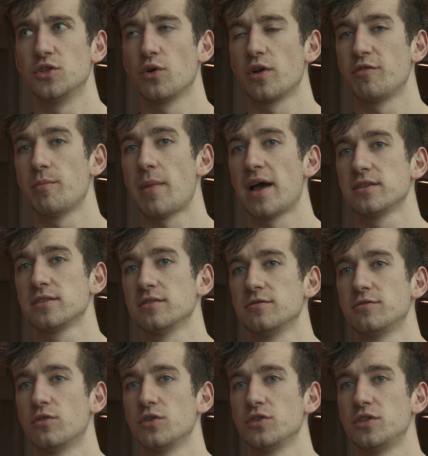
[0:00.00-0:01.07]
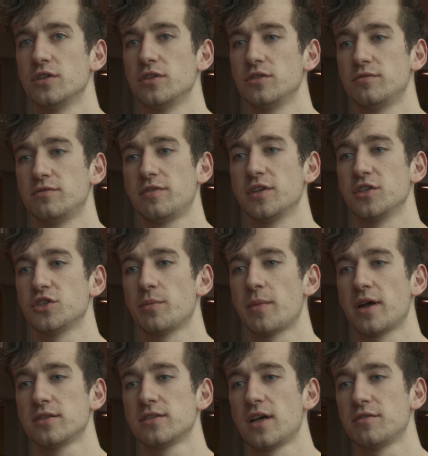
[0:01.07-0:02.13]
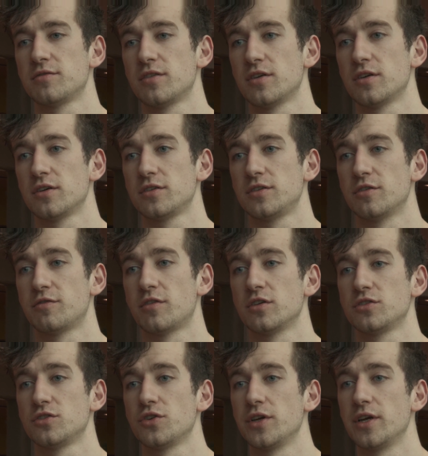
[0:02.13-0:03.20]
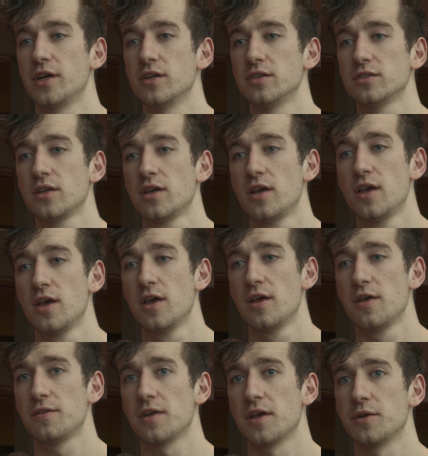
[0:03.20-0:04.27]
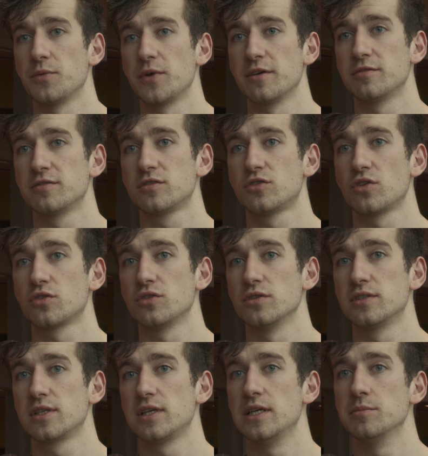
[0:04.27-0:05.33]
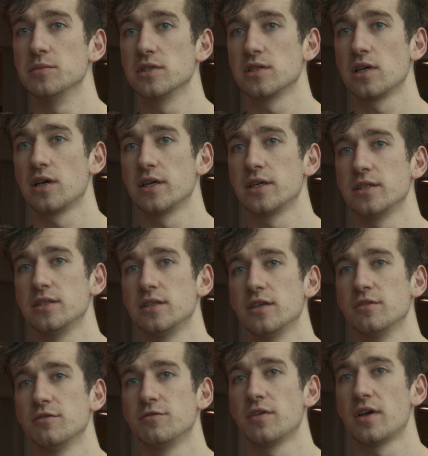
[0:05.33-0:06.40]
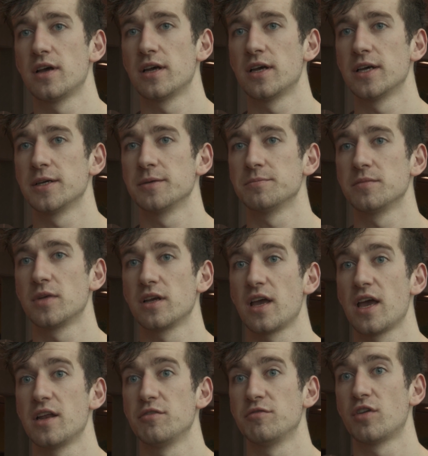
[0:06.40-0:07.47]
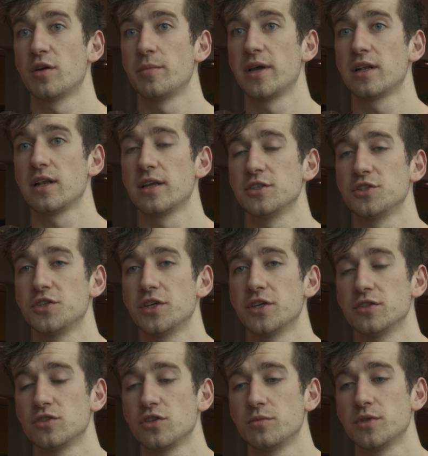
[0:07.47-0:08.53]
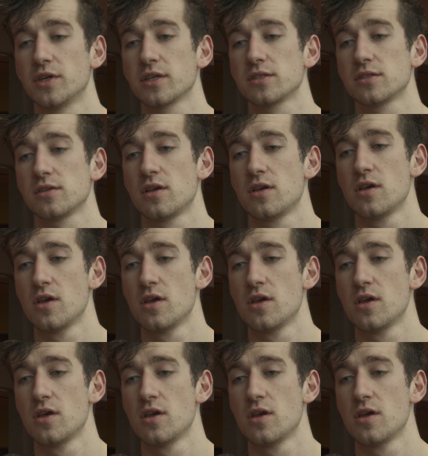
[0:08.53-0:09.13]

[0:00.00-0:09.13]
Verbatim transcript: don't have maths in the fourth year, you finish your maths after your first 3 years. Then we have structural scheme design, you have, again, environmental engineering subjects.